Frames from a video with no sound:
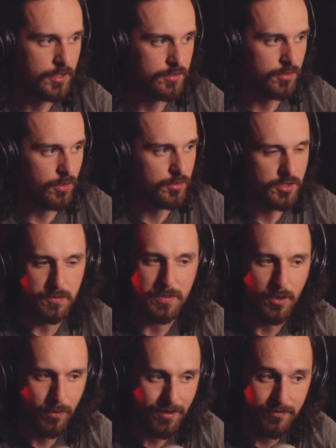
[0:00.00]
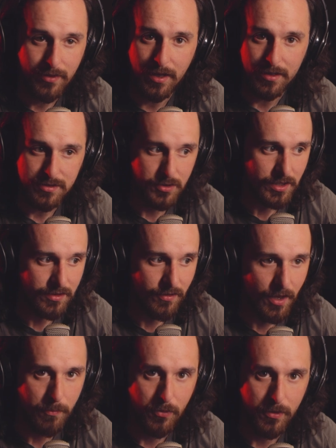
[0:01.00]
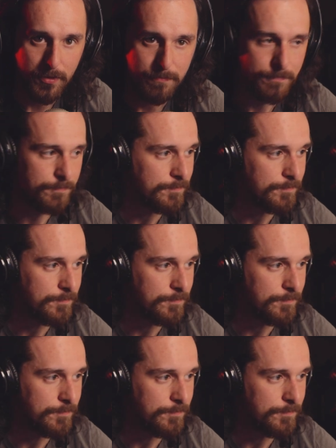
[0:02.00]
So just be aware of that as you get to that point.